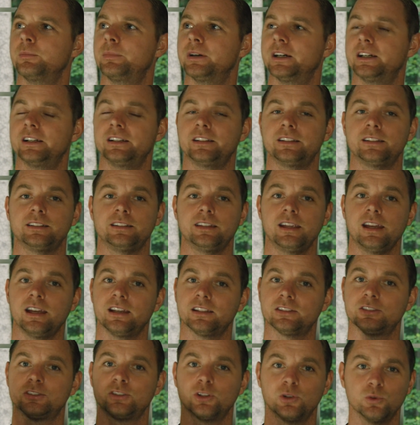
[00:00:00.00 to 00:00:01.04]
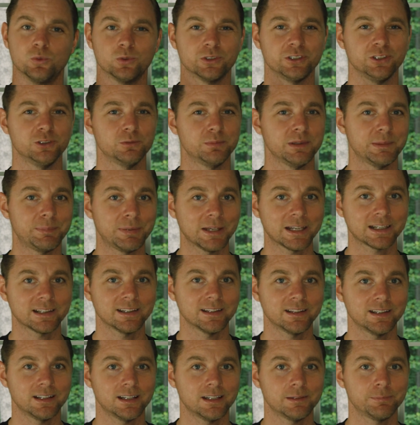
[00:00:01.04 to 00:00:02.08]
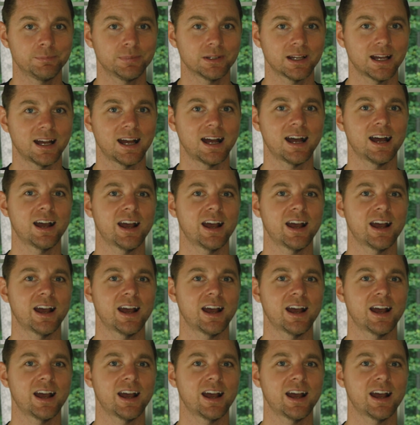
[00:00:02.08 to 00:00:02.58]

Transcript: But yeah, so will you be picking it up?